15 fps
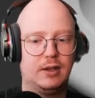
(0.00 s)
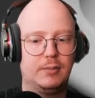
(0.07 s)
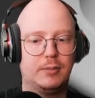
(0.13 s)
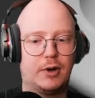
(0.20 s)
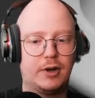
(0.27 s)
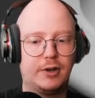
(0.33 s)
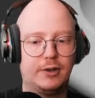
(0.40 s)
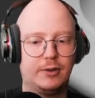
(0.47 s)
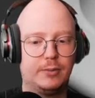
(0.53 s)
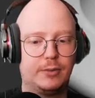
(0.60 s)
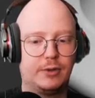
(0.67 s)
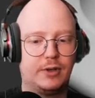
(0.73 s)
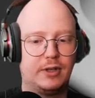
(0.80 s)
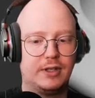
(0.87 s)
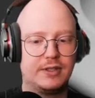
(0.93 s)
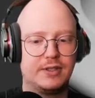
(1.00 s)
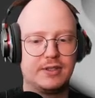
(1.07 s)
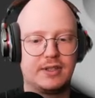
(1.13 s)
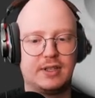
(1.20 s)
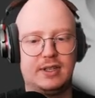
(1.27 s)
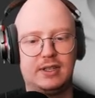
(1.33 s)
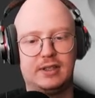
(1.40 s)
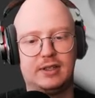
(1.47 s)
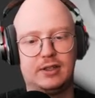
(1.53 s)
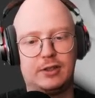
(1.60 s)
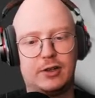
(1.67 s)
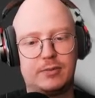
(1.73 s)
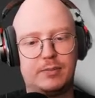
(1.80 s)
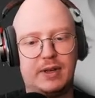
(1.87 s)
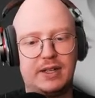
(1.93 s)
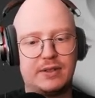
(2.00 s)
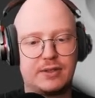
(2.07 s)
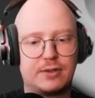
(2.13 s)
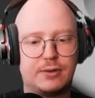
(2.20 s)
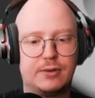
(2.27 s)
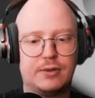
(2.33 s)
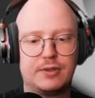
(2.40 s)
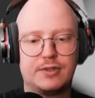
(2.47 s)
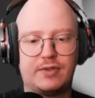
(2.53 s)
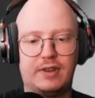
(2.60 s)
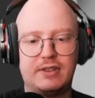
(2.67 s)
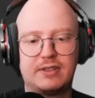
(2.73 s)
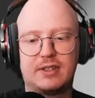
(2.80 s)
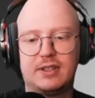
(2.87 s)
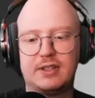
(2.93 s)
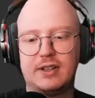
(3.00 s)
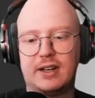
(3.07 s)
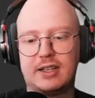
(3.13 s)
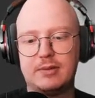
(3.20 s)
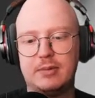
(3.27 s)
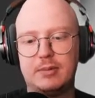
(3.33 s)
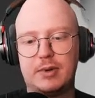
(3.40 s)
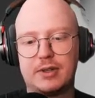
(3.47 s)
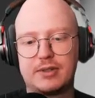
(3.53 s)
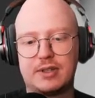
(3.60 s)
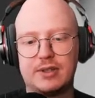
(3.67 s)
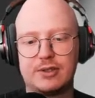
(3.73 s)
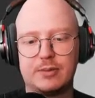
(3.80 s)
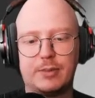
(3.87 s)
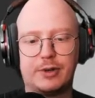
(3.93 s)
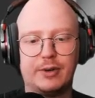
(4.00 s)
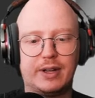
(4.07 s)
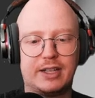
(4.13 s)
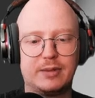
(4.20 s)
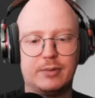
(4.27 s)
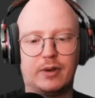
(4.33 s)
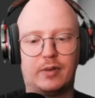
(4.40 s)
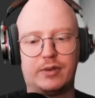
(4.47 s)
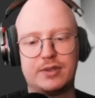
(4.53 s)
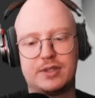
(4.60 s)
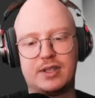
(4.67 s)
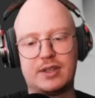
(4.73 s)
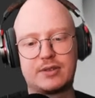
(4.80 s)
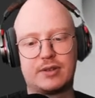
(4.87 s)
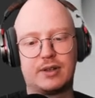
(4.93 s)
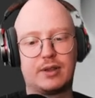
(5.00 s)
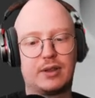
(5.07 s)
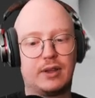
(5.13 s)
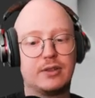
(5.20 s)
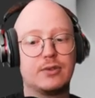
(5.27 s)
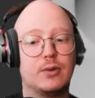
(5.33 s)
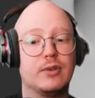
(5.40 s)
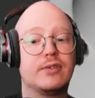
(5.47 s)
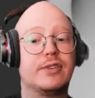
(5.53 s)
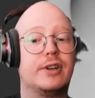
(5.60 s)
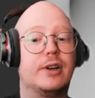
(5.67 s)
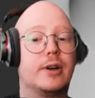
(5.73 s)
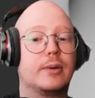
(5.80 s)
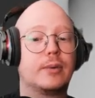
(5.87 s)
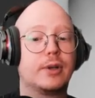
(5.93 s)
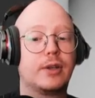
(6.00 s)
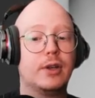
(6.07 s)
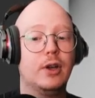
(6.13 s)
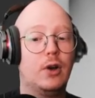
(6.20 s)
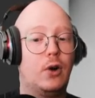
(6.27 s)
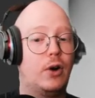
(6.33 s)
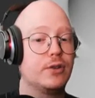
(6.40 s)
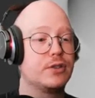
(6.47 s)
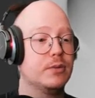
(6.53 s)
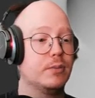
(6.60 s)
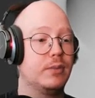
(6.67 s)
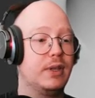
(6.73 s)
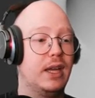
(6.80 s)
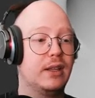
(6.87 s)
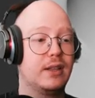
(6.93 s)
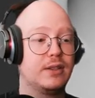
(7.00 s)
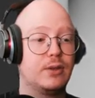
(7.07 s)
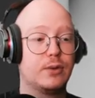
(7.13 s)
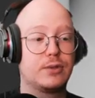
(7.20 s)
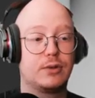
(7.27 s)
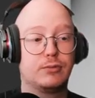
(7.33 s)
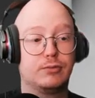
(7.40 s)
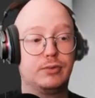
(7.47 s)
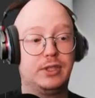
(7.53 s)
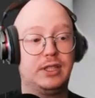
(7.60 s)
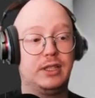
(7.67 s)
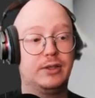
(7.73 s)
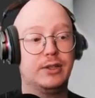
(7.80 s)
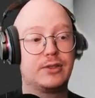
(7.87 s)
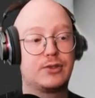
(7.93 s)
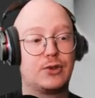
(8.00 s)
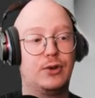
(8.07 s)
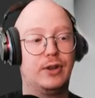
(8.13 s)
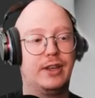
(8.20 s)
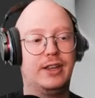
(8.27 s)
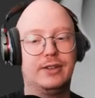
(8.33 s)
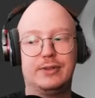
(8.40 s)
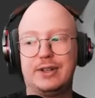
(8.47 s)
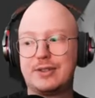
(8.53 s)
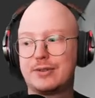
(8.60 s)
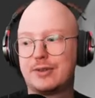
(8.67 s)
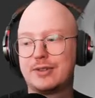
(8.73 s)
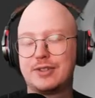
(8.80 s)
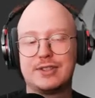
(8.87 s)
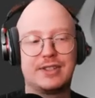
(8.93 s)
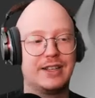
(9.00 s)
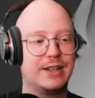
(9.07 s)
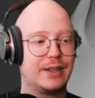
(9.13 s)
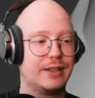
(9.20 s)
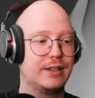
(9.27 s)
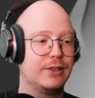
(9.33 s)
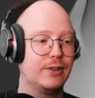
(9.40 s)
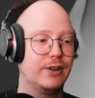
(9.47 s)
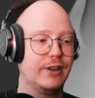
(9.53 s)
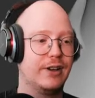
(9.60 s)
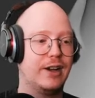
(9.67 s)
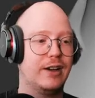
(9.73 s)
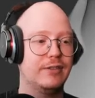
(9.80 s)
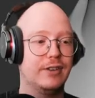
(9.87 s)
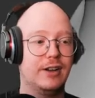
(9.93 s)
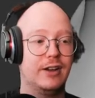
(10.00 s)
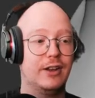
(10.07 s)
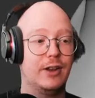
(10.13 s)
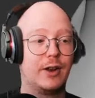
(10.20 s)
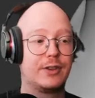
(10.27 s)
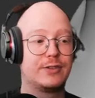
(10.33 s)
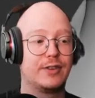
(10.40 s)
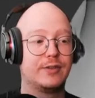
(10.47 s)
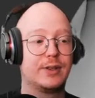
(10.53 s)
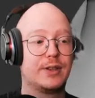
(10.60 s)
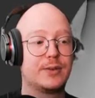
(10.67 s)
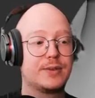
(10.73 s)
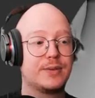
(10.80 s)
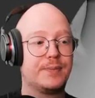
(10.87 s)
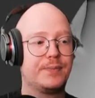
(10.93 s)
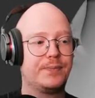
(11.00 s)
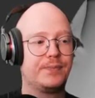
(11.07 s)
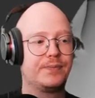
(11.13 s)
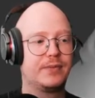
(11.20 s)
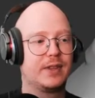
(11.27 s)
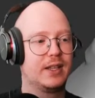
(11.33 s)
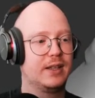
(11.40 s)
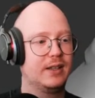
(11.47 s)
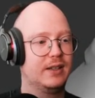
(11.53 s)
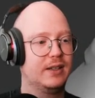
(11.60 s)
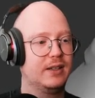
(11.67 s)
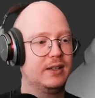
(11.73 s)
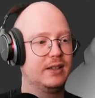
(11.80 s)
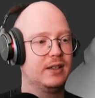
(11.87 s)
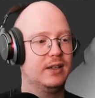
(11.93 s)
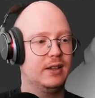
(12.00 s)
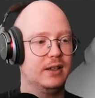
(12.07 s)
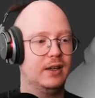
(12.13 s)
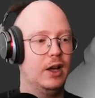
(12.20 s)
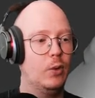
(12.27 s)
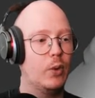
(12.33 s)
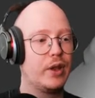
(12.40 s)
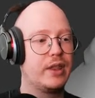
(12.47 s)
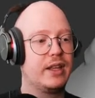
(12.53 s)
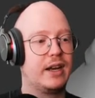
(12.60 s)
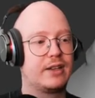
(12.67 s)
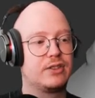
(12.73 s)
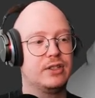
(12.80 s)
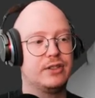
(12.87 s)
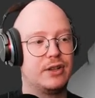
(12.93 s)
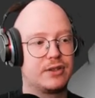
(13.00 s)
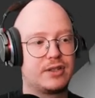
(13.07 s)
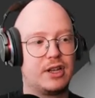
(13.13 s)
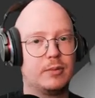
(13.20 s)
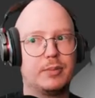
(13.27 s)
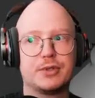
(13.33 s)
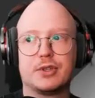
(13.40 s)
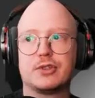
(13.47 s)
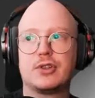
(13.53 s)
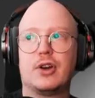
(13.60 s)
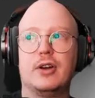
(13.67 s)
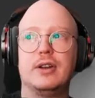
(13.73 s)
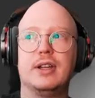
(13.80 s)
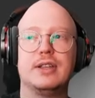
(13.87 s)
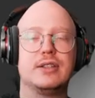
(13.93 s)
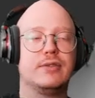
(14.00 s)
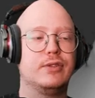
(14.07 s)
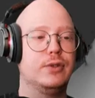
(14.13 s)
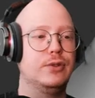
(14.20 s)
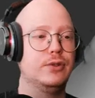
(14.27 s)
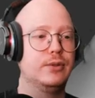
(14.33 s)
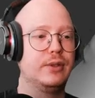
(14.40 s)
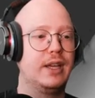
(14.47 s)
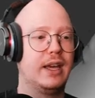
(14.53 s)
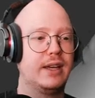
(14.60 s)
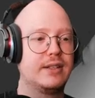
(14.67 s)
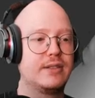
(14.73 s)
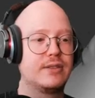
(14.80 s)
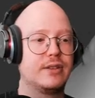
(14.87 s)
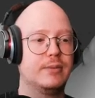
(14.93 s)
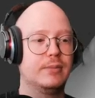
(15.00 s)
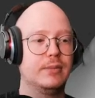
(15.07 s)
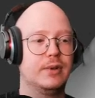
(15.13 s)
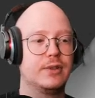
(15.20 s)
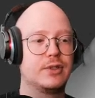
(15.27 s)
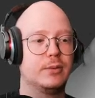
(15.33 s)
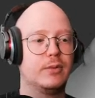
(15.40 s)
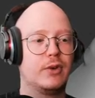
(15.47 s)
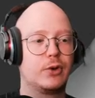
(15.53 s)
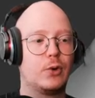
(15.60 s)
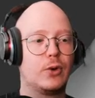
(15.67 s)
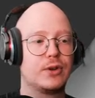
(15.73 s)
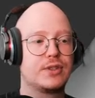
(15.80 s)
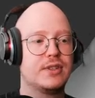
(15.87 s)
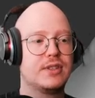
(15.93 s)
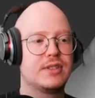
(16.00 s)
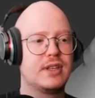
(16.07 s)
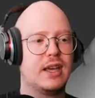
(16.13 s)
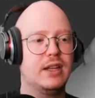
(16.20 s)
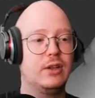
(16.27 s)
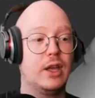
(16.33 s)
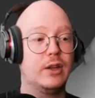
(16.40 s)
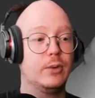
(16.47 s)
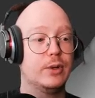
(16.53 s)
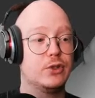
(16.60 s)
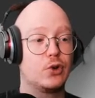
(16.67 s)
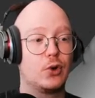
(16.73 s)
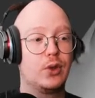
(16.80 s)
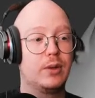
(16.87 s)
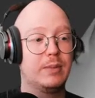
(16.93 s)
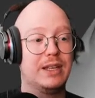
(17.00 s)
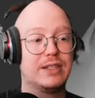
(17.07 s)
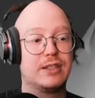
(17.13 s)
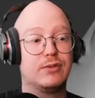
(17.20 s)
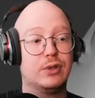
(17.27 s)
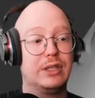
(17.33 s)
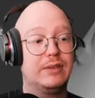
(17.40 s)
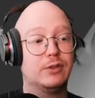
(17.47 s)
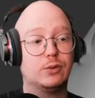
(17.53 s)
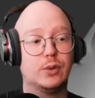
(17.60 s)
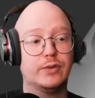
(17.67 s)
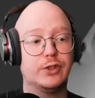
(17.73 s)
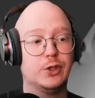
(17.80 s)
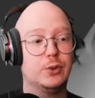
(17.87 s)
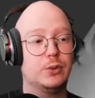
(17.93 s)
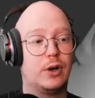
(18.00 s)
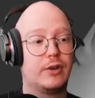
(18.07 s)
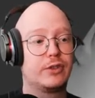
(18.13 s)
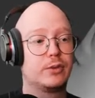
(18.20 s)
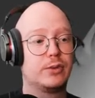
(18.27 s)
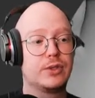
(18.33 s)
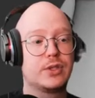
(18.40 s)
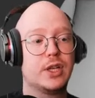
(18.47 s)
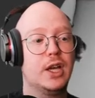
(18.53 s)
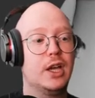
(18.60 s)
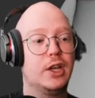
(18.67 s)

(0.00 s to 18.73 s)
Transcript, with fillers: Mario Morales is saying, it got Ben's course, Face Kit, Anatomy Bust, and some other anatomy references yesterday. Thanks all for the hard work. Awesome. Yeah, that, those are really solid resources, and I think you're going to have uh, a lot of fun with those. One thing that actually does help us a ton is if you do get some uh, some of our courses and, and you enjoy them, is if you leave a review afterwards.